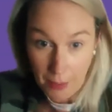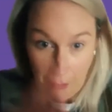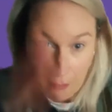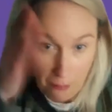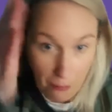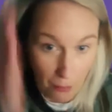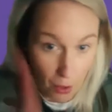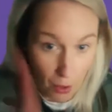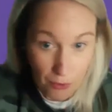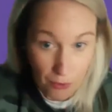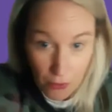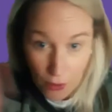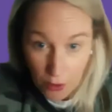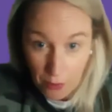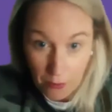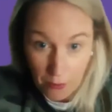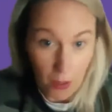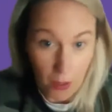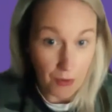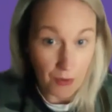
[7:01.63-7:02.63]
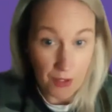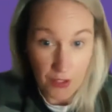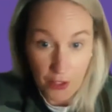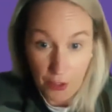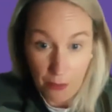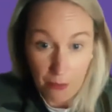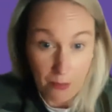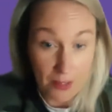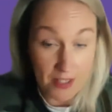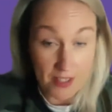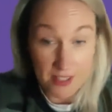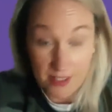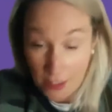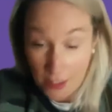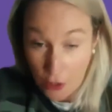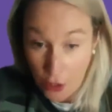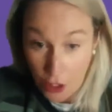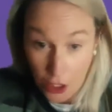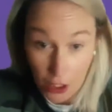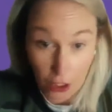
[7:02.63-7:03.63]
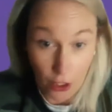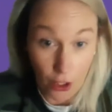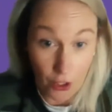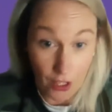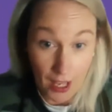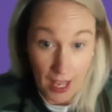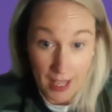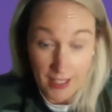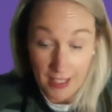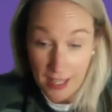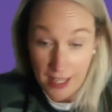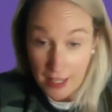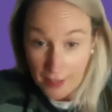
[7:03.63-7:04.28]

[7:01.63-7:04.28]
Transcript: Month on month in your business that you can look at,